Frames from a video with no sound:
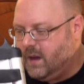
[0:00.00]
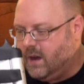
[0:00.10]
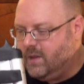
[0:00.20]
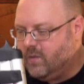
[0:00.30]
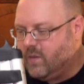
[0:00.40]

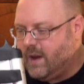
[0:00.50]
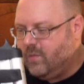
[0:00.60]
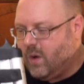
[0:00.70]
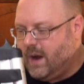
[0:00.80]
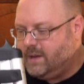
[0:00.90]
on the
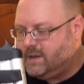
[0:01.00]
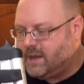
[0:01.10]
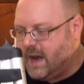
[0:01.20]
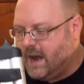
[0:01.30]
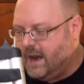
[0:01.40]
red wine
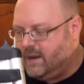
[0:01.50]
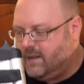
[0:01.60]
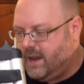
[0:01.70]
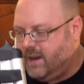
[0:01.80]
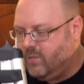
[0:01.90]

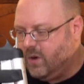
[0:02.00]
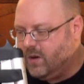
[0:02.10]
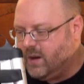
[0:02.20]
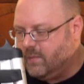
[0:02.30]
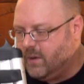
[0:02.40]
side, they
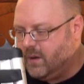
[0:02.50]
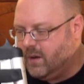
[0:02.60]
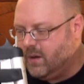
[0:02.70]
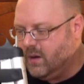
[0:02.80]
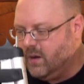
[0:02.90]
were
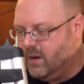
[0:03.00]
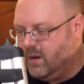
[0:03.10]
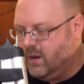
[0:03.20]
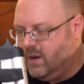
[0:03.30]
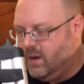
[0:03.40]
number
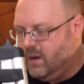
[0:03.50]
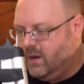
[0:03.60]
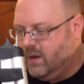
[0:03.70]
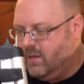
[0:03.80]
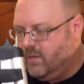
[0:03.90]

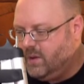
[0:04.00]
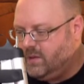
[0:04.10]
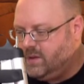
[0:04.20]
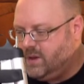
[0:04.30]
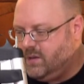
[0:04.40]

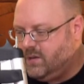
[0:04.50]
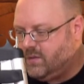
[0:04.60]
one, two,